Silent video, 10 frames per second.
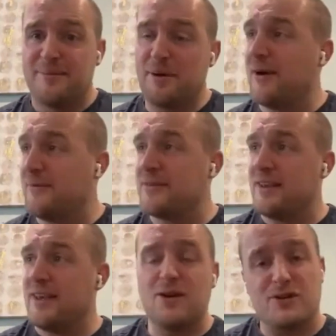But
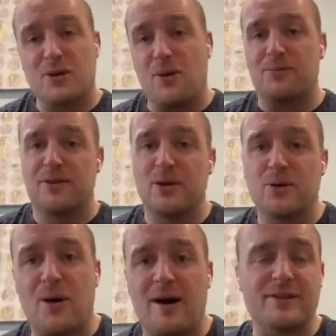he goes, go on,
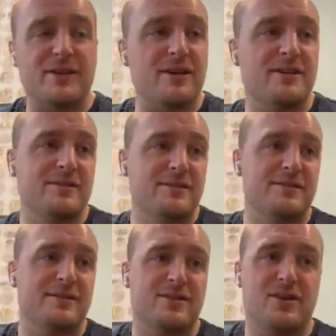you go have a go.
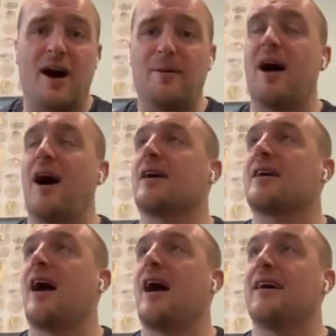So I'm like, I
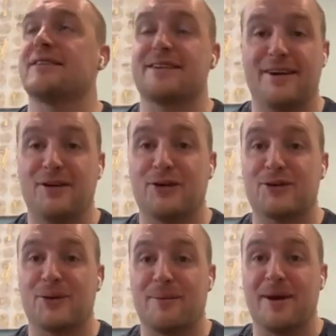can't say no
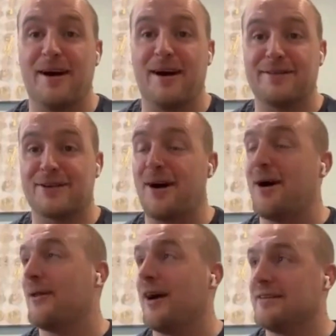to him here. So
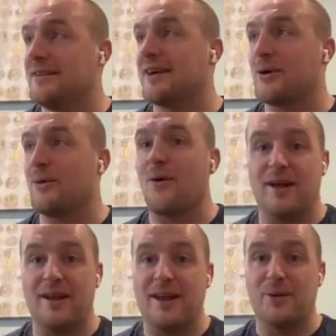I was like, yeah, go on
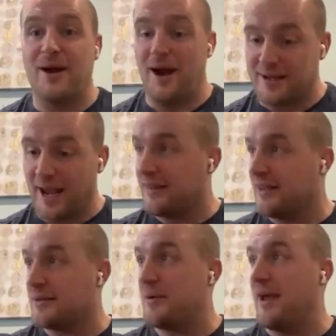then. Anyway, I get in
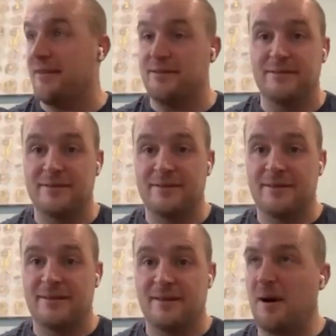this pen.
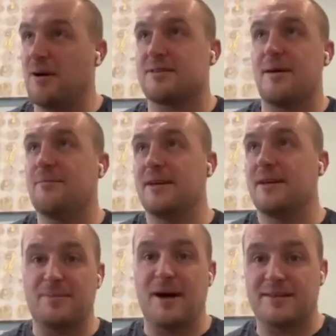about 10
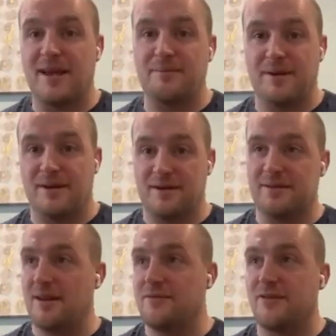meters by 10
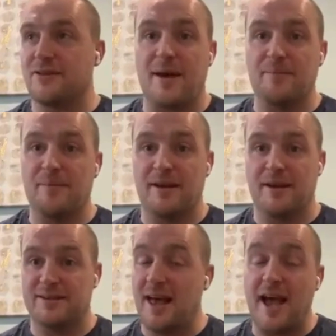meters, and for 10
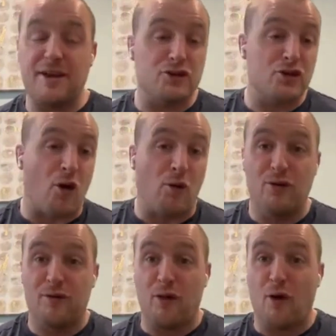minutes they're just
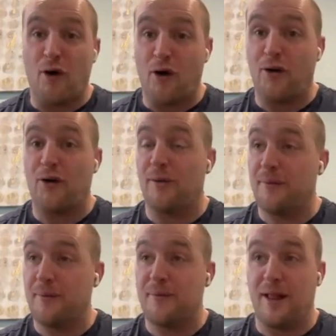on the floor,
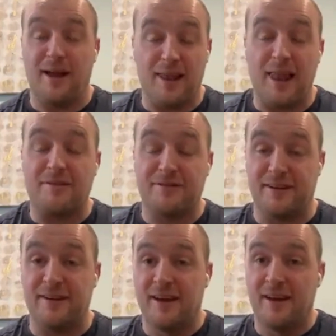like
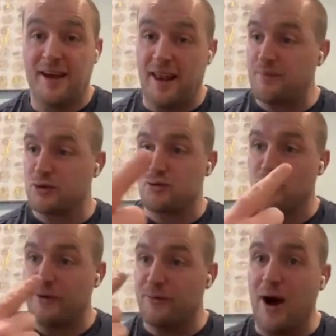laughing, and I'm just
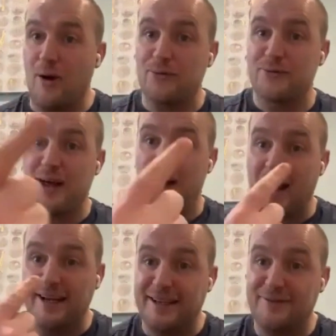running around
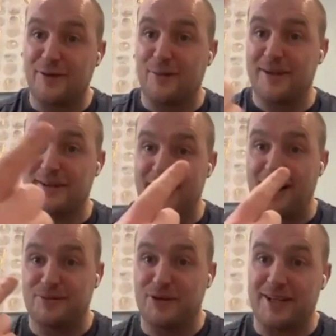hiding from this
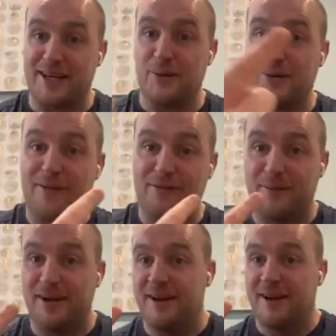lamb, trying to get away
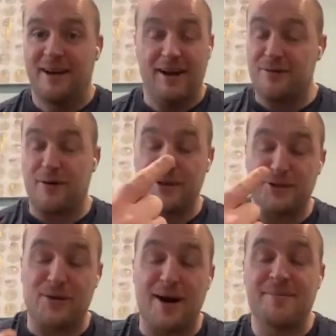from it, from
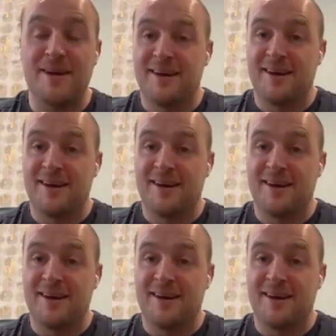this ram.